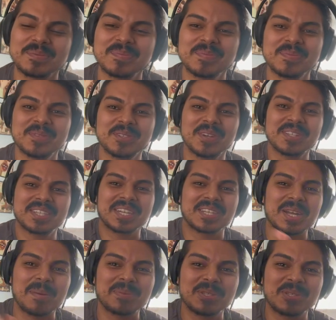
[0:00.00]
So it's like in
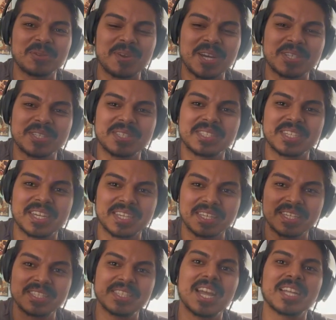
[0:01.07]
opposite directions. Like his
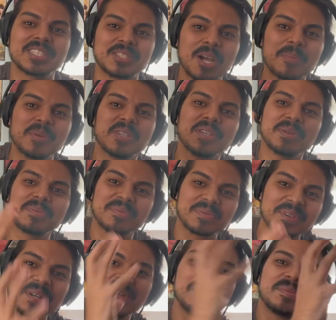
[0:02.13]
dad stopping him
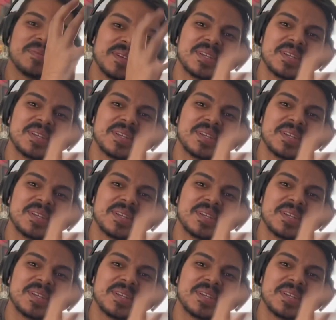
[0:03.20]
from